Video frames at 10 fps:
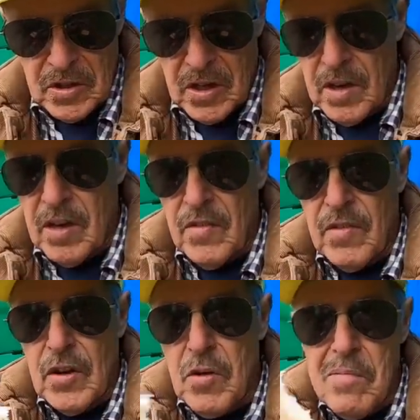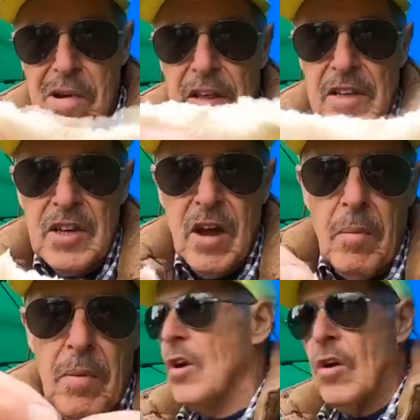then you break this
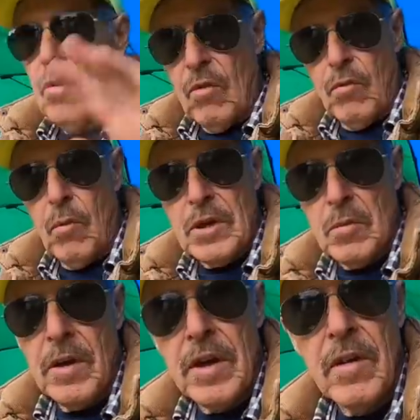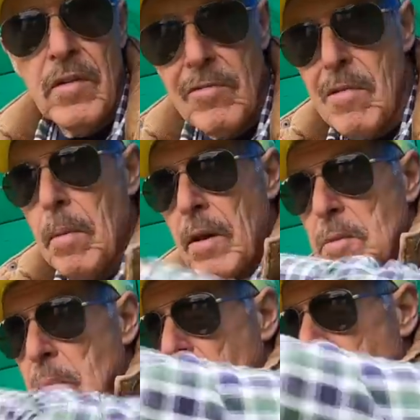up, look for which way the ripple is
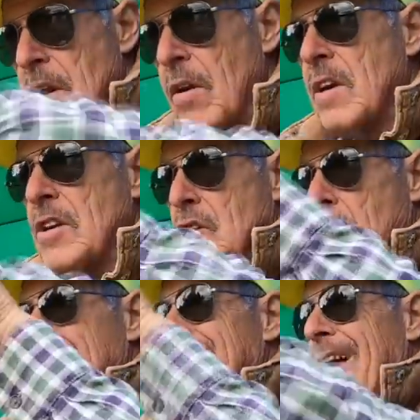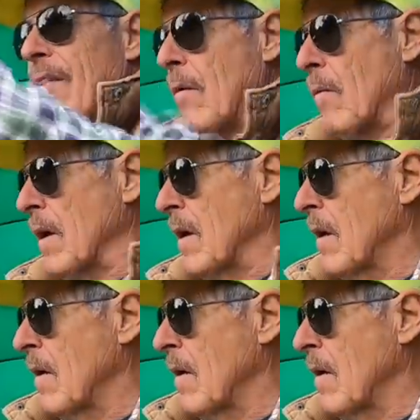pushing, like it's going down that way.